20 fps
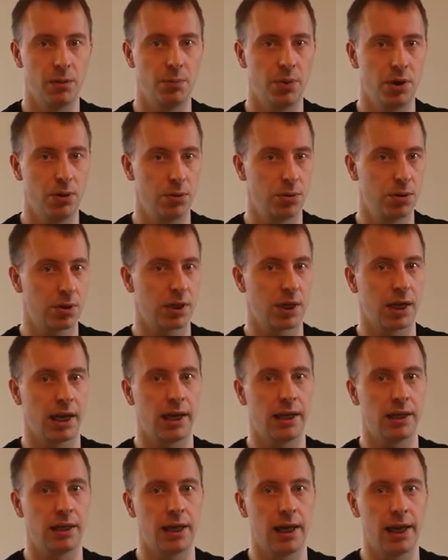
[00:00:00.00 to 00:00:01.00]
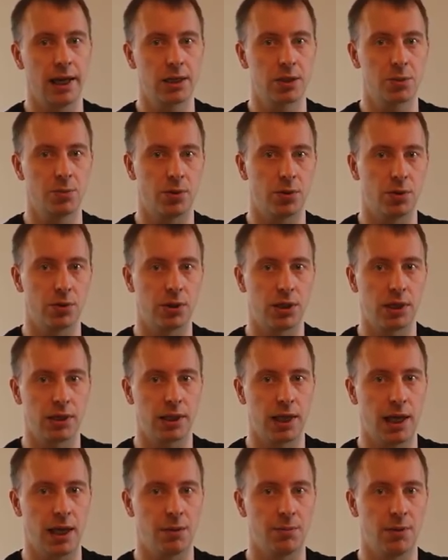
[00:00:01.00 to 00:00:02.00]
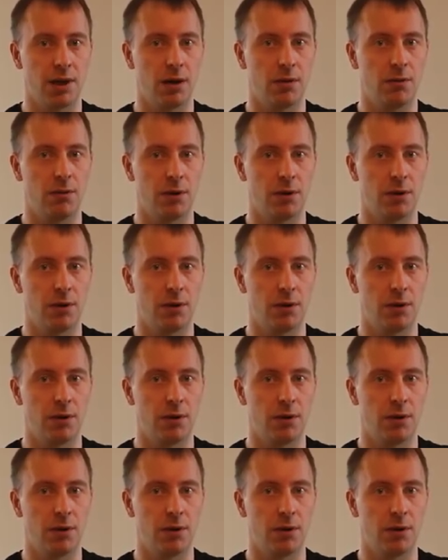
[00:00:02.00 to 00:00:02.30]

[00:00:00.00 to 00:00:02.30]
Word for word: Both can export KML